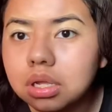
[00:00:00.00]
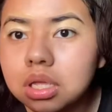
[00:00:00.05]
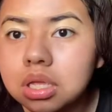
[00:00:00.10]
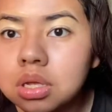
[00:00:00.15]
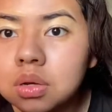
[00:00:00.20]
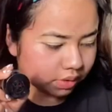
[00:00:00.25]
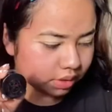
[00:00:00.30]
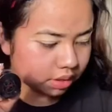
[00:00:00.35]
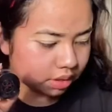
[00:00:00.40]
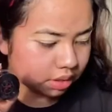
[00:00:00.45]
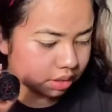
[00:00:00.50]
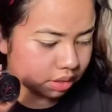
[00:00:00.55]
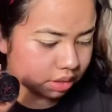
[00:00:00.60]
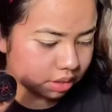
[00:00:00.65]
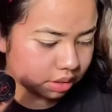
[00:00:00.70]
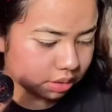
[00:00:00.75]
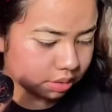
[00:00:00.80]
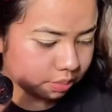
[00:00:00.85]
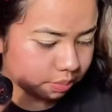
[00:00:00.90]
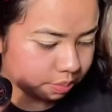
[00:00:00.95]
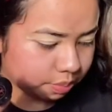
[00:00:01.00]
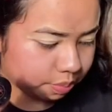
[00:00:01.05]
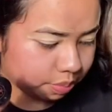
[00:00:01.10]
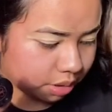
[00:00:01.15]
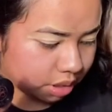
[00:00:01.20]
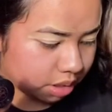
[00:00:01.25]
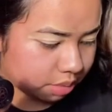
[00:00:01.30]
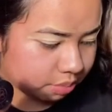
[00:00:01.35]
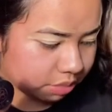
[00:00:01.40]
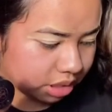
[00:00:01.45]
That is done.
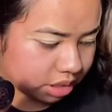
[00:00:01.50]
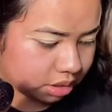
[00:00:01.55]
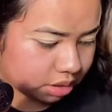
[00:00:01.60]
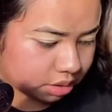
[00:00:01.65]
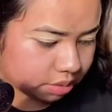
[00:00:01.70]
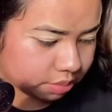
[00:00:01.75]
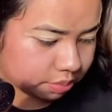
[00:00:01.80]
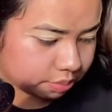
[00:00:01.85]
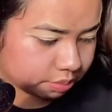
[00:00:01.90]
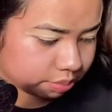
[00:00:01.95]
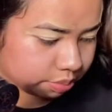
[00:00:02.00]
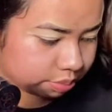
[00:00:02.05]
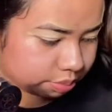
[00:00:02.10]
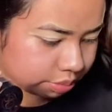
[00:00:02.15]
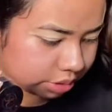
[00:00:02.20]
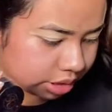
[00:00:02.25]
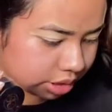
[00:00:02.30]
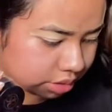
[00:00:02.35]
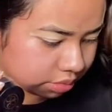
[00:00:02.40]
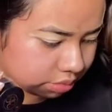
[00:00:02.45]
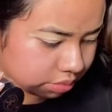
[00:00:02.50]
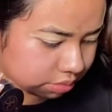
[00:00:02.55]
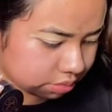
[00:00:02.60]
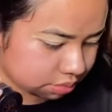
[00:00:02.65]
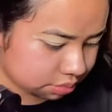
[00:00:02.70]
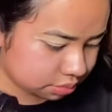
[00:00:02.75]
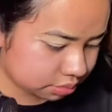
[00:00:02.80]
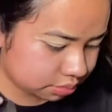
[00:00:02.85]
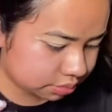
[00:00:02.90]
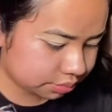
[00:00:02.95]
I will be going in with the
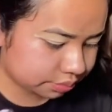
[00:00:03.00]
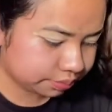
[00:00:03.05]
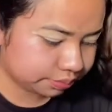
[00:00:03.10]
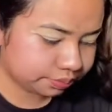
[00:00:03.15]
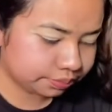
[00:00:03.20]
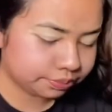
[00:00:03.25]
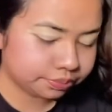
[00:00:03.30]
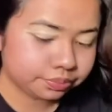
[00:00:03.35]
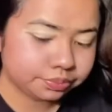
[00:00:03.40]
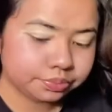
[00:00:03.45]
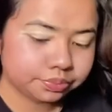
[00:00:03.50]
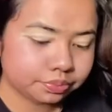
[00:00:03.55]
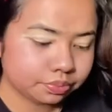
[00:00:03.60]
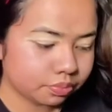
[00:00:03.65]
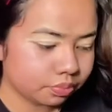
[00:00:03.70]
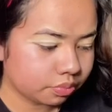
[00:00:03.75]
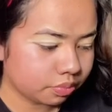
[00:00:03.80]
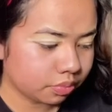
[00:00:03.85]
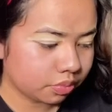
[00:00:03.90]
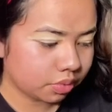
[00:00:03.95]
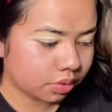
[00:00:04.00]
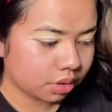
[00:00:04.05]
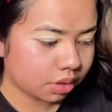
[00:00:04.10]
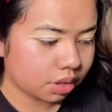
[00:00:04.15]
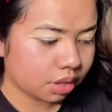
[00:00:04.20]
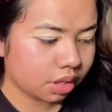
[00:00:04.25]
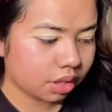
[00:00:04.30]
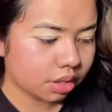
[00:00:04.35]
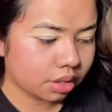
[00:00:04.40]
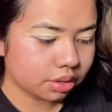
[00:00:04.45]
Anastasia Beverly
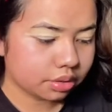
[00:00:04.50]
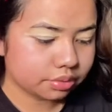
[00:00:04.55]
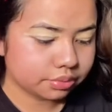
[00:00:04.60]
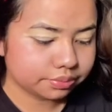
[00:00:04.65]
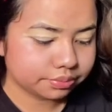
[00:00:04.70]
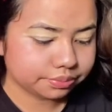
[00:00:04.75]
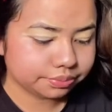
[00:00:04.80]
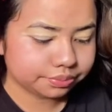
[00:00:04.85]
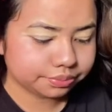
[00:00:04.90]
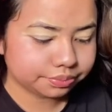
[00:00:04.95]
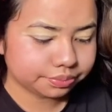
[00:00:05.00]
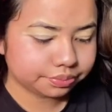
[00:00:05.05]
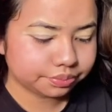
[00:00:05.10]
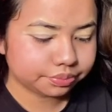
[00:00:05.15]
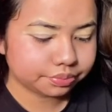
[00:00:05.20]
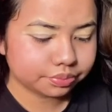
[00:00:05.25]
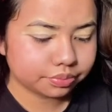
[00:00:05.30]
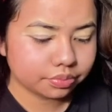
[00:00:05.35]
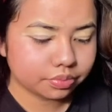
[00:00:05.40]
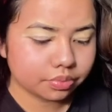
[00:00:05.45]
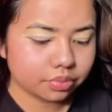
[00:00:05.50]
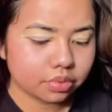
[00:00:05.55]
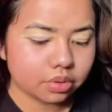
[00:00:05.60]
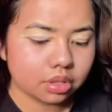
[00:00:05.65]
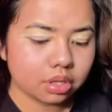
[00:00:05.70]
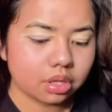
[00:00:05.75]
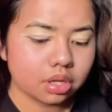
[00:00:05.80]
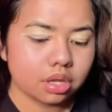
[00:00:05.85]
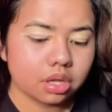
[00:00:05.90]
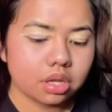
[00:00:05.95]
Hills Dip
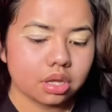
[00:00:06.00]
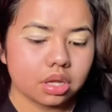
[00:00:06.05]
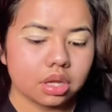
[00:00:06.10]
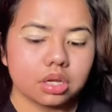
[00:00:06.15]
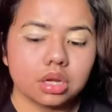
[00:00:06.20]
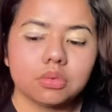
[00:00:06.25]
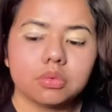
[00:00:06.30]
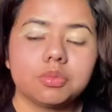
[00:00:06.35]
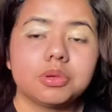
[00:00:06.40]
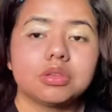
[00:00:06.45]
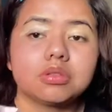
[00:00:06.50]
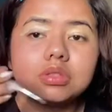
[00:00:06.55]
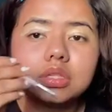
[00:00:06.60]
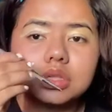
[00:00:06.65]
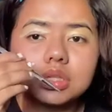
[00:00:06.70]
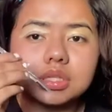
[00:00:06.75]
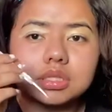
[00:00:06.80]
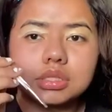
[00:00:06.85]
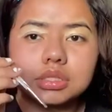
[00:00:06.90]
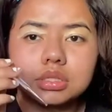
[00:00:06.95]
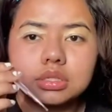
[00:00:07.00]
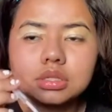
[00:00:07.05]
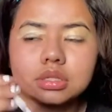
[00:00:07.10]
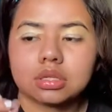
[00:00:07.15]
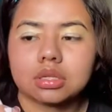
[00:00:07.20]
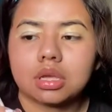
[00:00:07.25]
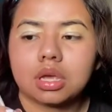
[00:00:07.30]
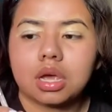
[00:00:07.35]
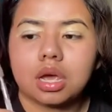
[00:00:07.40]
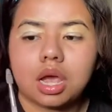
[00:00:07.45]
Brow in the shade
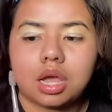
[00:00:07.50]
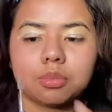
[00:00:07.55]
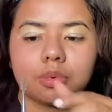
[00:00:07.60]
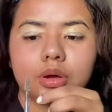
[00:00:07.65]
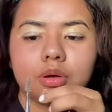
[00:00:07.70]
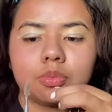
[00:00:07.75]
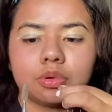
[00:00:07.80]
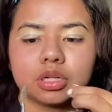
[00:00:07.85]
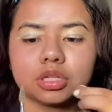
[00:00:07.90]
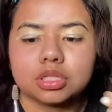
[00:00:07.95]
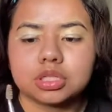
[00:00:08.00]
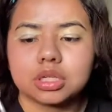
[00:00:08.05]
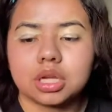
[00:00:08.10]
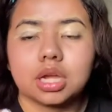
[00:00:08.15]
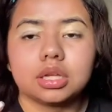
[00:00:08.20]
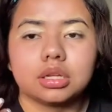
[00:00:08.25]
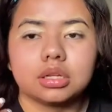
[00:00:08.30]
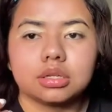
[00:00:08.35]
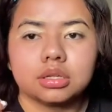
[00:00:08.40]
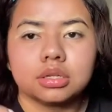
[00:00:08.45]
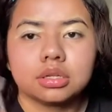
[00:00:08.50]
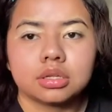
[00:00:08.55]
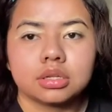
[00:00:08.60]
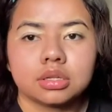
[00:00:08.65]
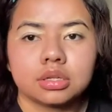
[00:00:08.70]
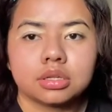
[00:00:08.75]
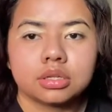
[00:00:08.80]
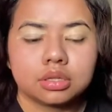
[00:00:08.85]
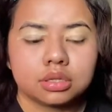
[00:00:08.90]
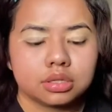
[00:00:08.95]
Granite and
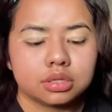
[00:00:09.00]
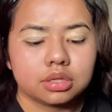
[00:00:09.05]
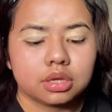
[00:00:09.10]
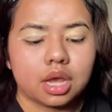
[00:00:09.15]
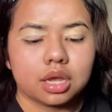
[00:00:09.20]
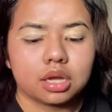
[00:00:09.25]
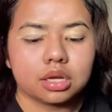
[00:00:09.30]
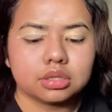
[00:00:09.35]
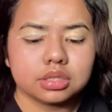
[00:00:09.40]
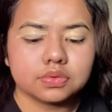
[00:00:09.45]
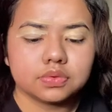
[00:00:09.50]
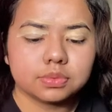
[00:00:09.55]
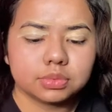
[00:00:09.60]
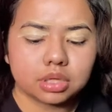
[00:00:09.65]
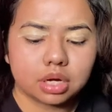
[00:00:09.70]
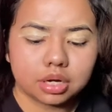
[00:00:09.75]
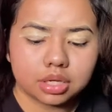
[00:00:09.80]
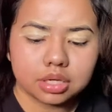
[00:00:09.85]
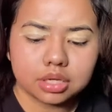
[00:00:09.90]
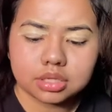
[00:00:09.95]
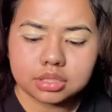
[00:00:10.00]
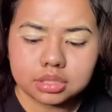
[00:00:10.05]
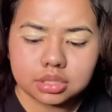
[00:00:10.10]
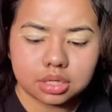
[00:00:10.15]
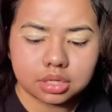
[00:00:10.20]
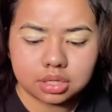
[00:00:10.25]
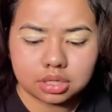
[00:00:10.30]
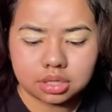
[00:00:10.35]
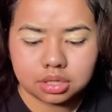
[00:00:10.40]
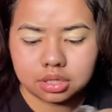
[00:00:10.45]
start filling in my
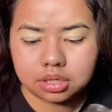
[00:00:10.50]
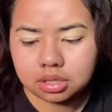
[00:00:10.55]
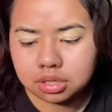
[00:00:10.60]
eyebrows.